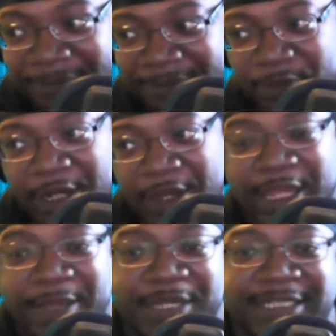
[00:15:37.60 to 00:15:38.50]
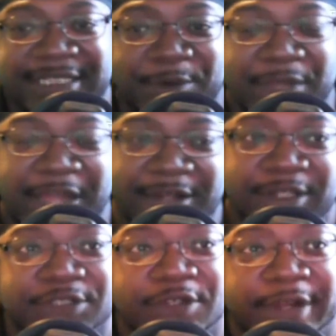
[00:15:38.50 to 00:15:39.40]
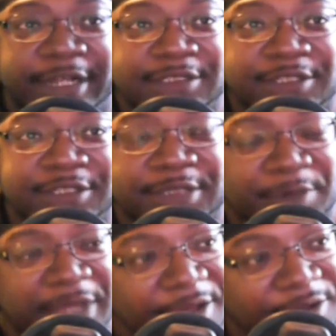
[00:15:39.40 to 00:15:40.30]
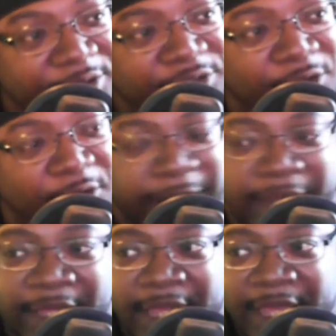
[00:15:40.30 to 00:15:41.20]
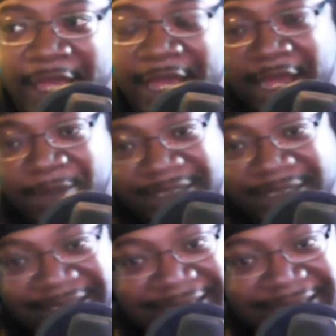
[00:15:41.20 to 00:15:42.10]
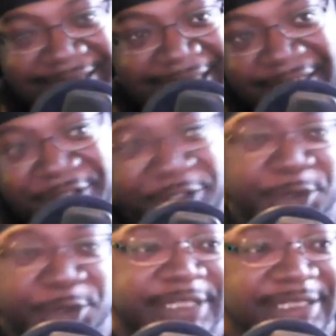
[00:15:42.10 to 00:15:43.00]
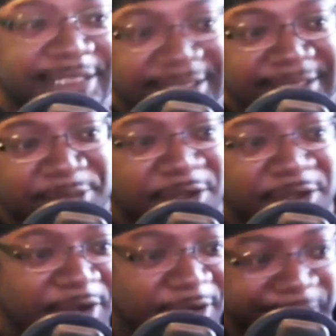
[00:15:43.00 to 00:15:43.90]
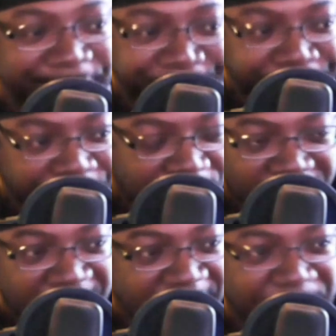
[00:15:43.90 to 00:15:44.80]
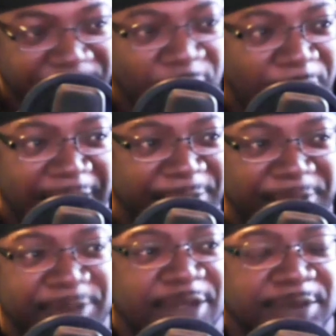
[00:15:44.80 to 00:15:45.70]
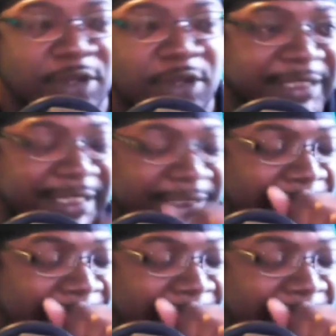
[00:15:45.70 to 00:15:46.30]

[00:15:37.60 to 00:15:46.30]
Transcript: with all that being said, we all know the story. You know what I'm saying? We all know the story. This is nothing new. This has been going on. It's been for a while. We know what's going on with this.